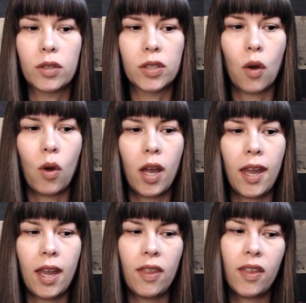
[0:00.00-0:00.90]
So
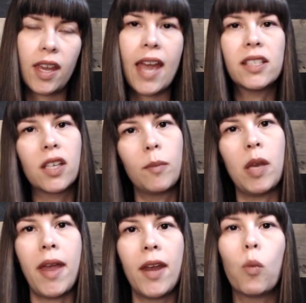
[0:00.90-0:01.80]
the case could
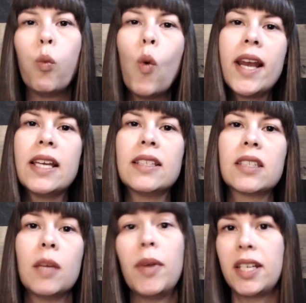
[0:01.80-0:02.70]
be made, what
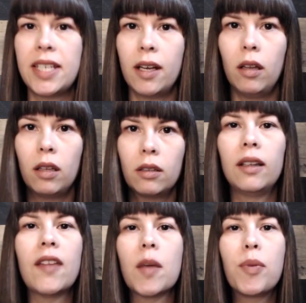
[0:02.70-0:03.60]
is the big deal?
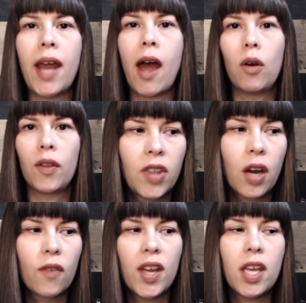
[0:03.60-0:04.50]
Let them put out
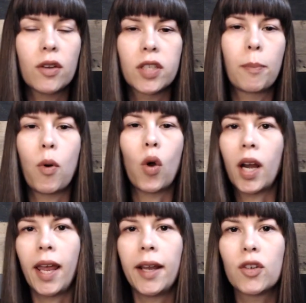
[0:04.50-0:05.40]
their video
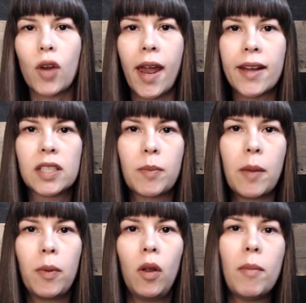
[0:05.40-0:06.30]
supporting trans
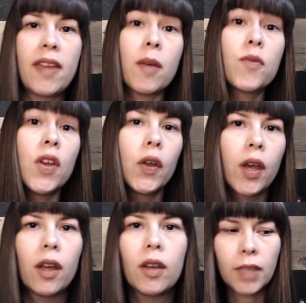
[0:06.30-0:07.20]
people, make them feel
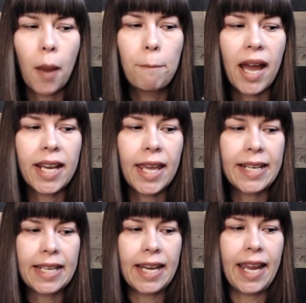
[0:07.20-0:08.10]
good. But
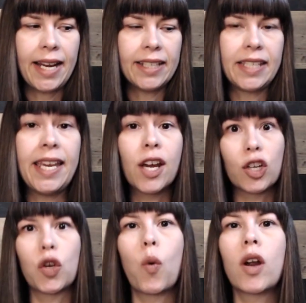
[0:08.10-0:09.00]
it, it is
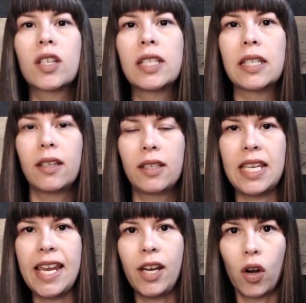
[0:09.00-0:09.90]
geared towards
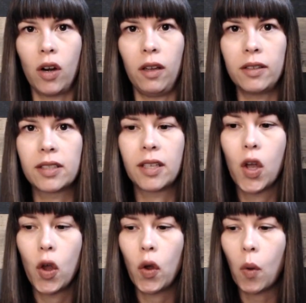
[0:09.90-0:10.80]
teen girls
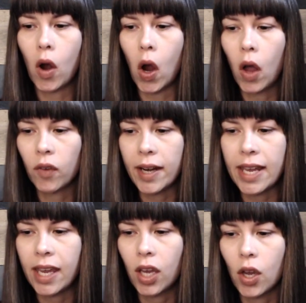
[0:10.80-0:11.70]
who are
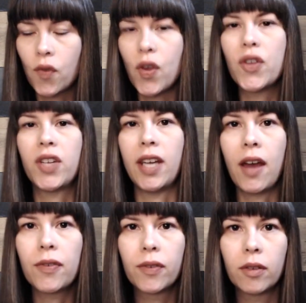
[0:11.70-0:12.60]
already confused
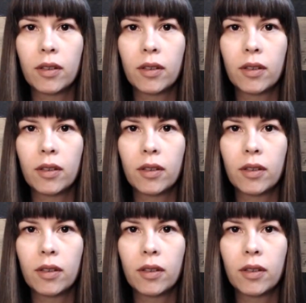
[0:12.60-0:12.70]
enough.